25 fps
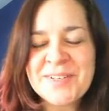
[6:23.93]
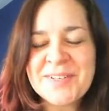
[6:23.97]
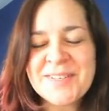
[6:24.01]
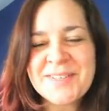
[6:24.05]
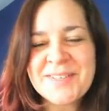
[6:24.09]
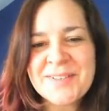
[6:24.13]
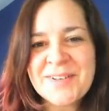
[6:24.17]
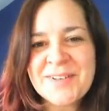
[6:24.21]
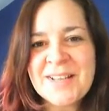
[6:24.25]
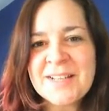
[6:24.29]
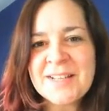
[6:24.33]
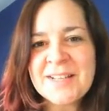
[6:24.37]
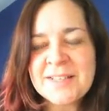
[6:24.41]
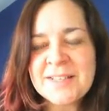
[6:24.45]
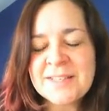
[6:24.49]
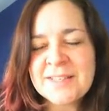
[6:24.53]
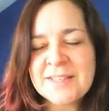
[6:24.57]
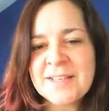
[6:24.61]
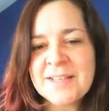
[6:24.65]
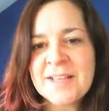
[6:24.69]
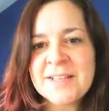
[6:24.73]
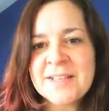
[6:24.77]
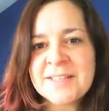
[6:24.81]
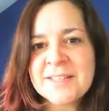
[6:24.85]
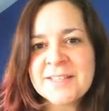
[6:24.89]
so let's
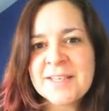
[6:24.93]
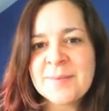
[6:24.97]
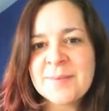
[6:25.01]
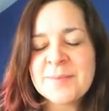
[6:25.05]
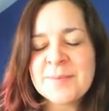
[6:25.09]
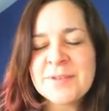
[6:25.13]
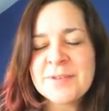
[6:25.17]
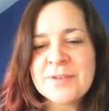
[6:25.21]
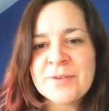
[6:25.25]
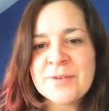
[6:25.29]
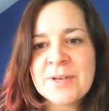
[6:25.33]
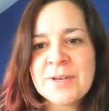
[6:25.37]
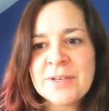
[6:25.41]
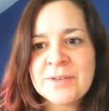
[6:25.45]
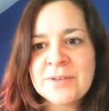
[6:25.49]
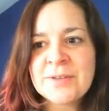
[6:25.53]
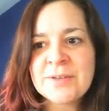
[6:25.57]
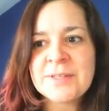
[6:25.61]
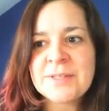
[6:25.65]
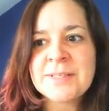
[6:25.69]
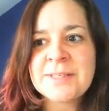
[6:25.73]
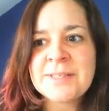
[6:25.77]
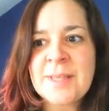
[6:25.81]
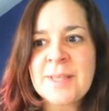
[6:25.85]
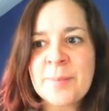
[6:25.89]
skip straight to
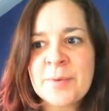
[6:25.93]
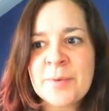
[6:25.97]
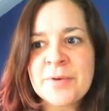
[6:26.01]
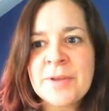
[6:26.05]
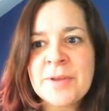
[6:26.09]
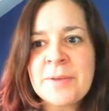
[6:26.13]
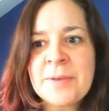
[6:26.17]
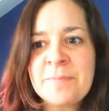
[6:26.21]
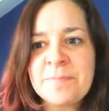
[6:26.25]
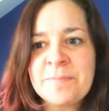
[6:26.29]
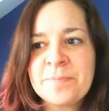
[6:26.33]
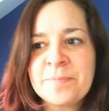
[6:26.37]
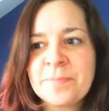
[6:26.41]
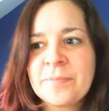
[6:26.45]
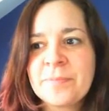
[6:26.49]
the summary.